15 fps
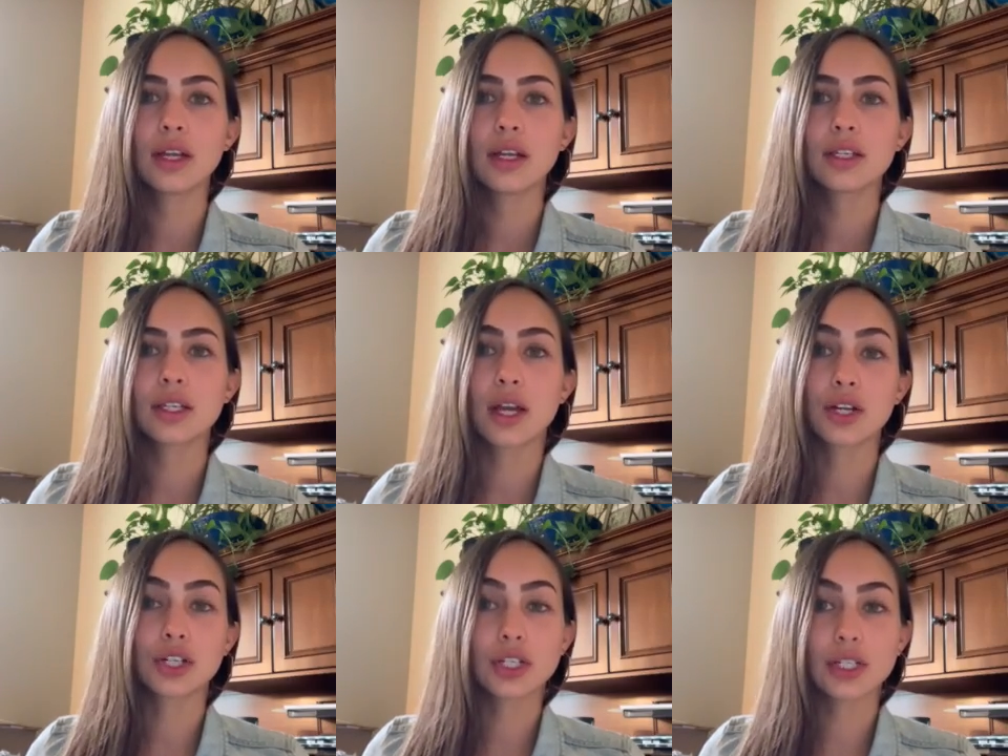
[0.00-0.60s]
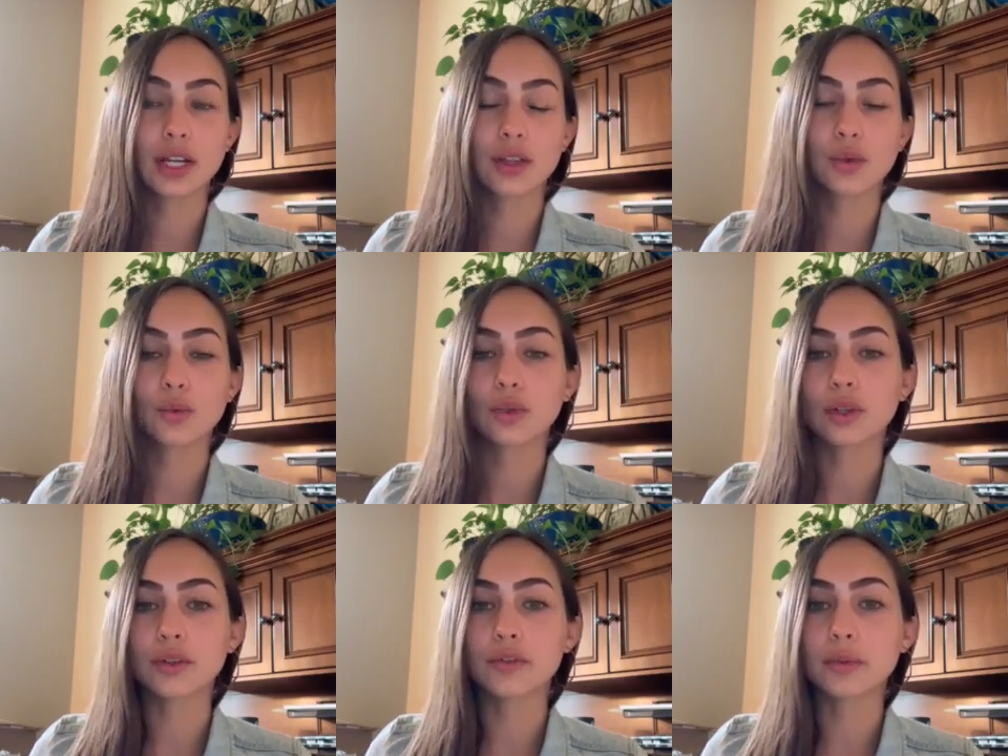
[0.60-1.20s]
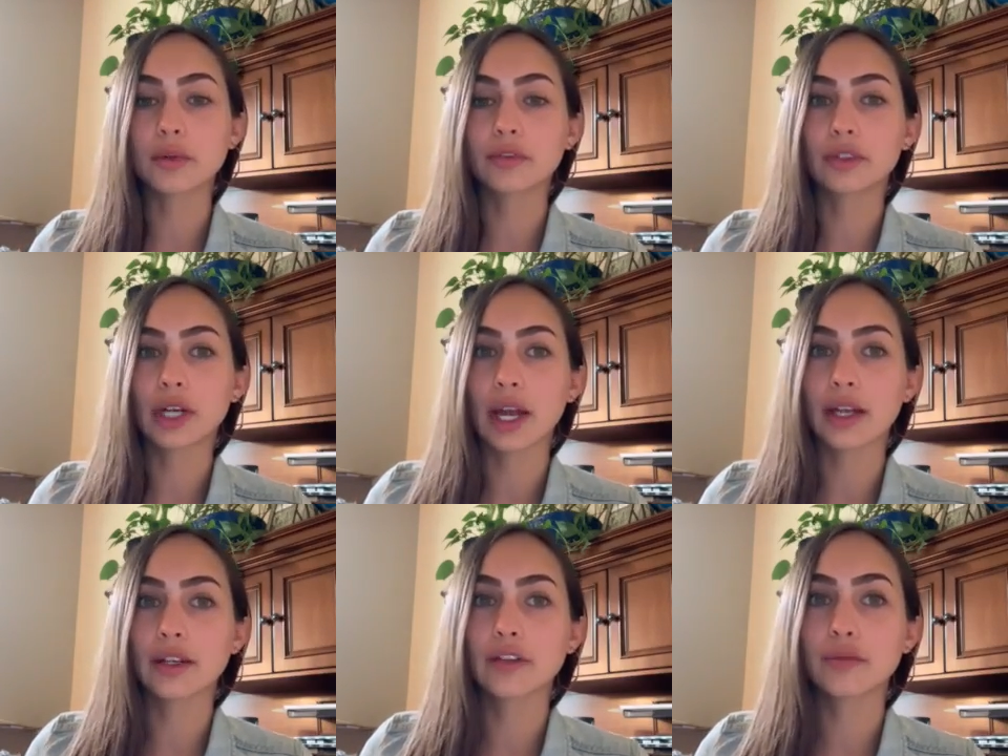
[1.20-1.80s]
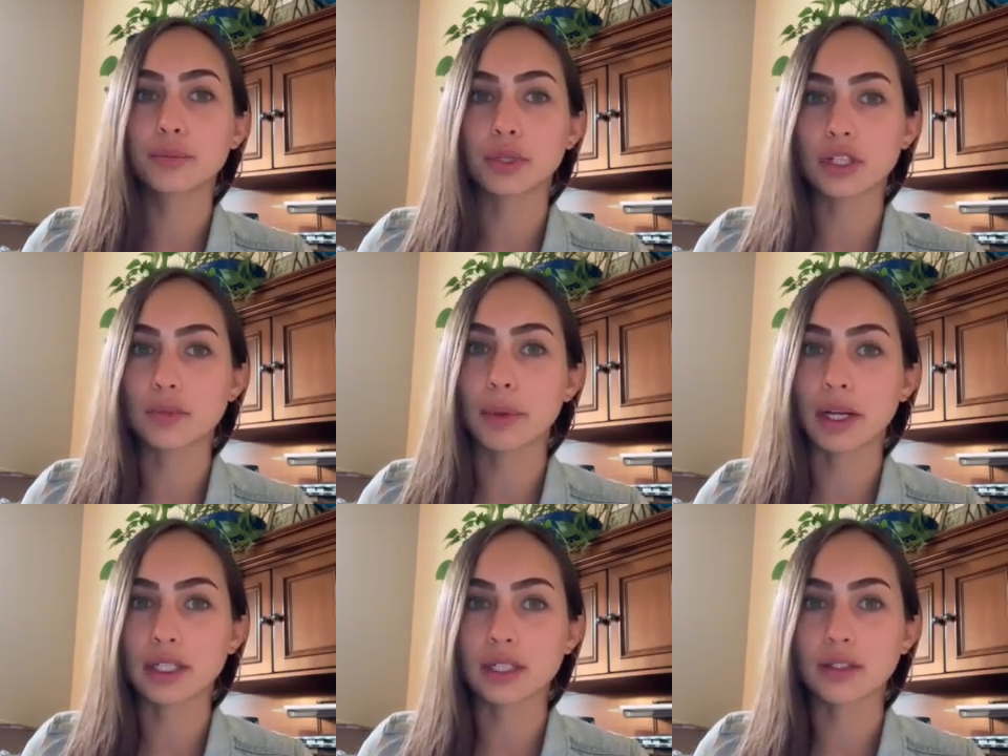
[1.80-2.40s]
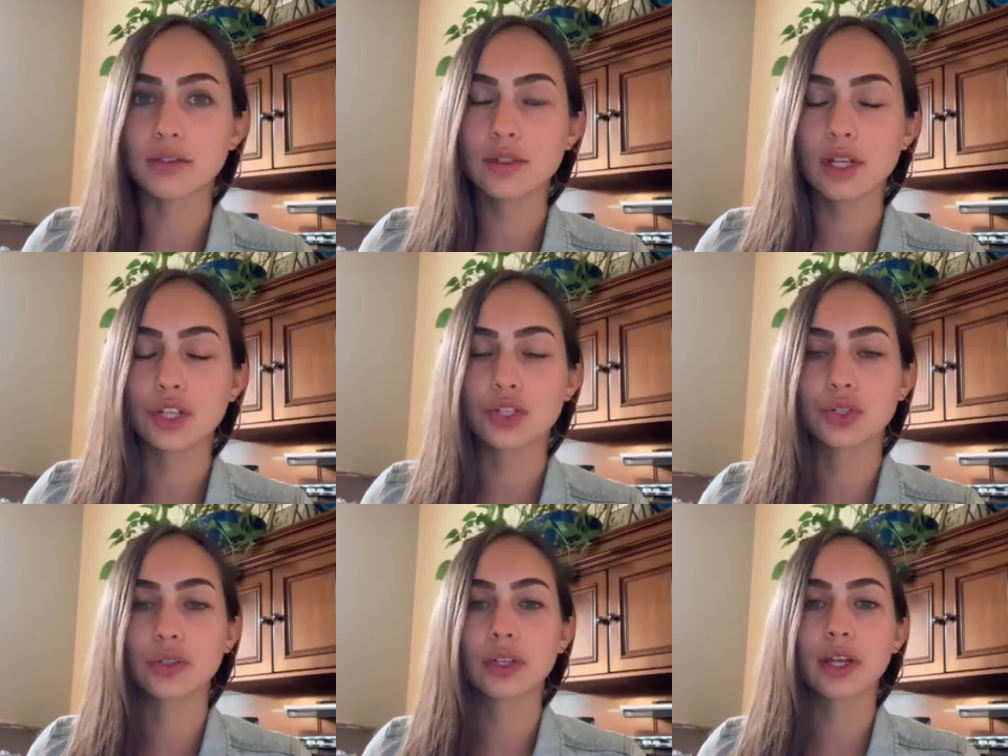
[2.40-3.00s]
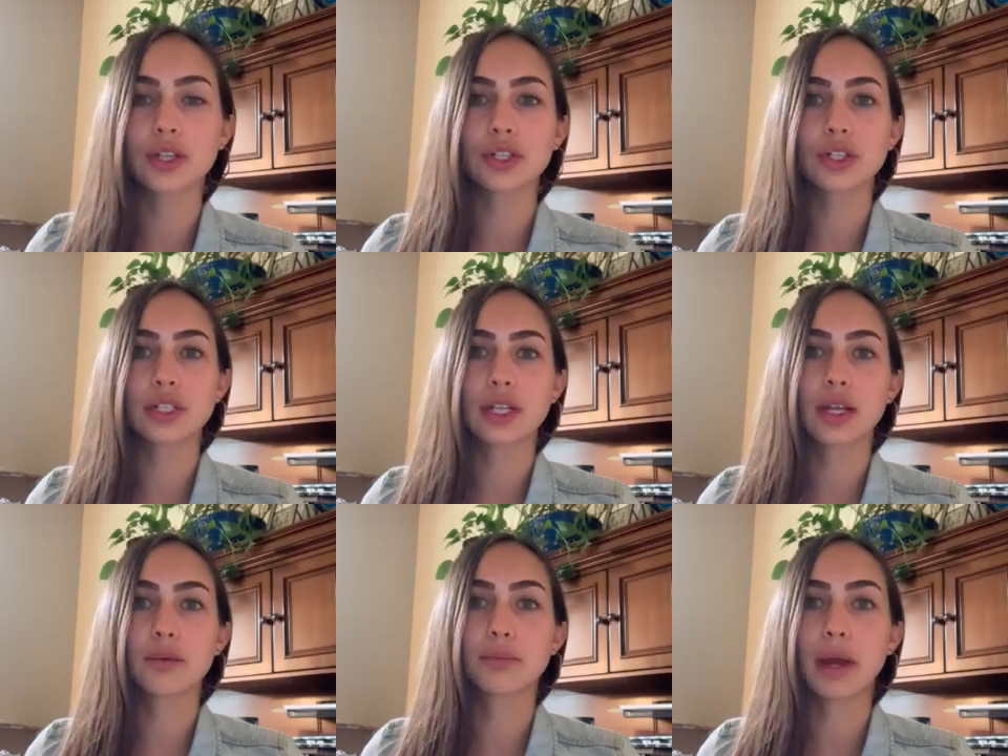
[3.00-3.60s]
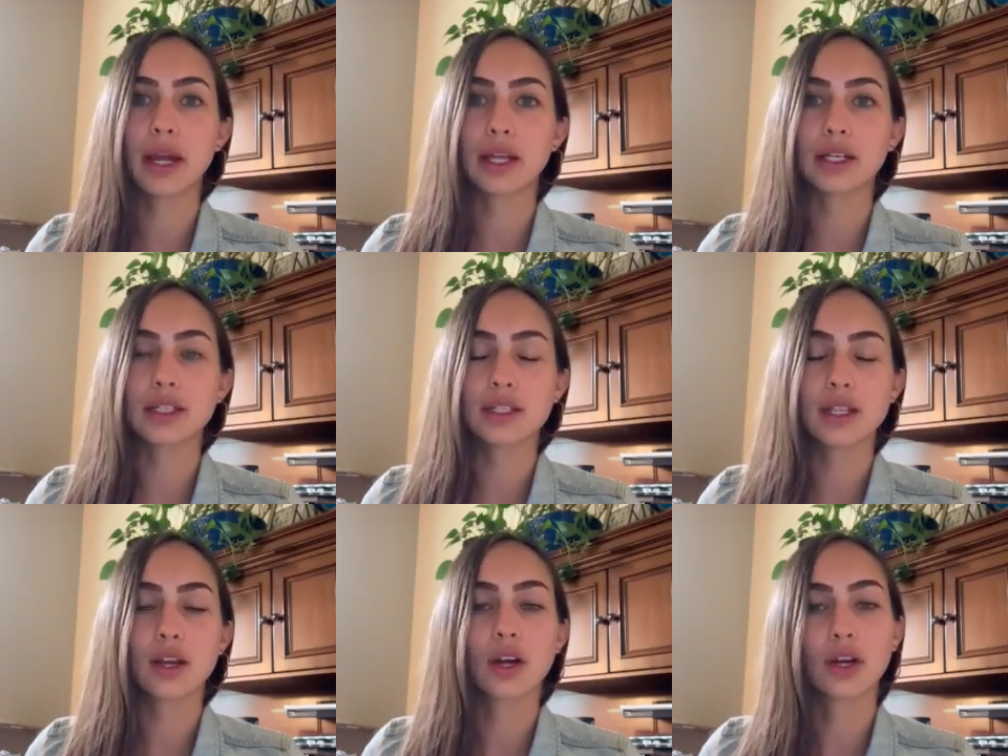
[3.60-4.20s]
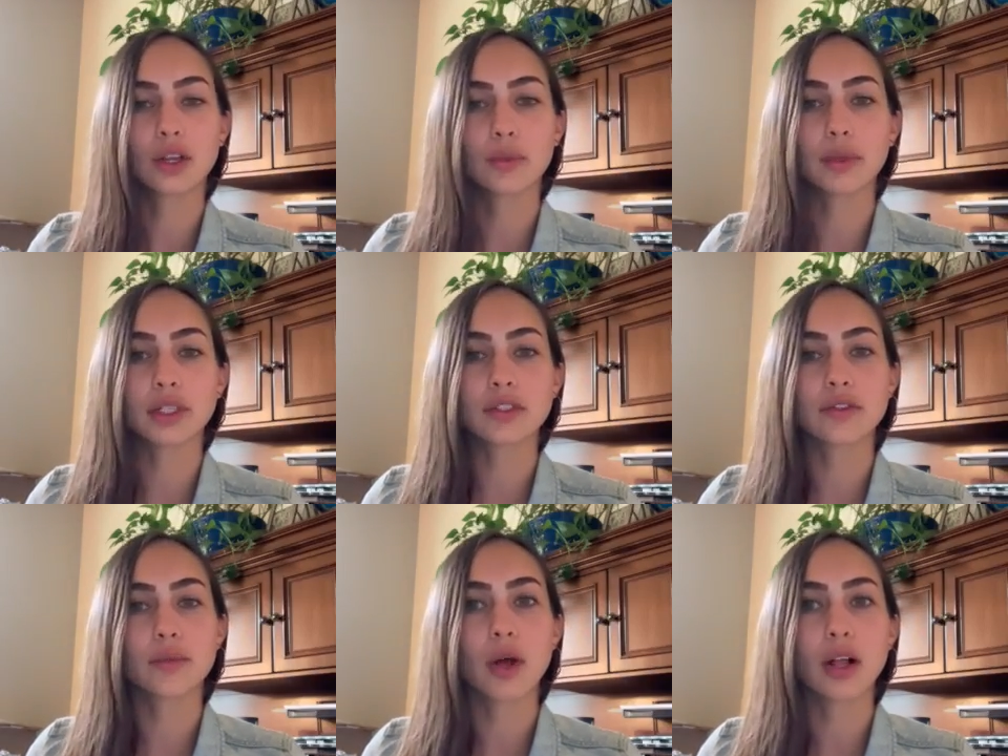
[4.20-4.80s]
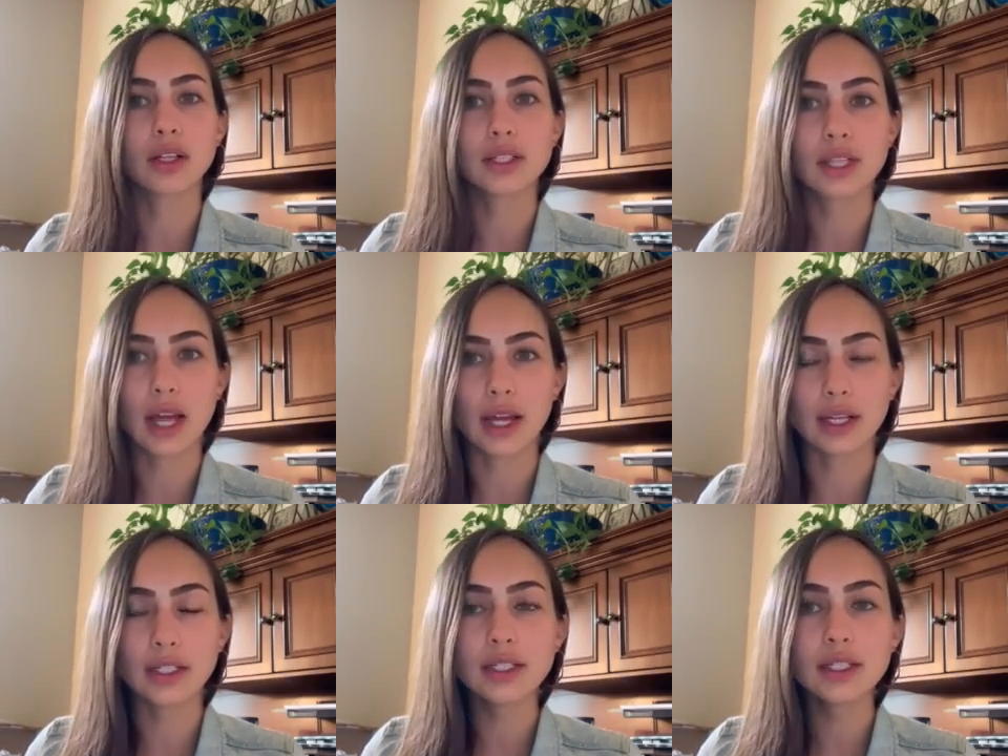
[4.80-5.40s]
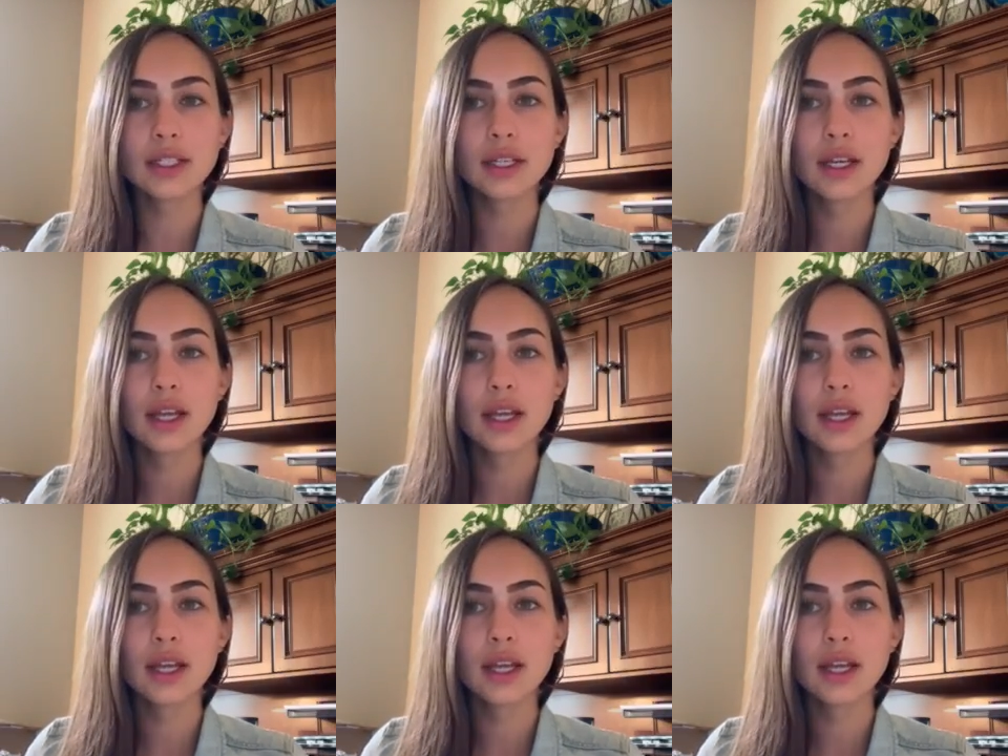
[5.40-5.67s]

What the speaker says: to understand the world from a variety of perspectives and truly understand bias and arguments from all sides.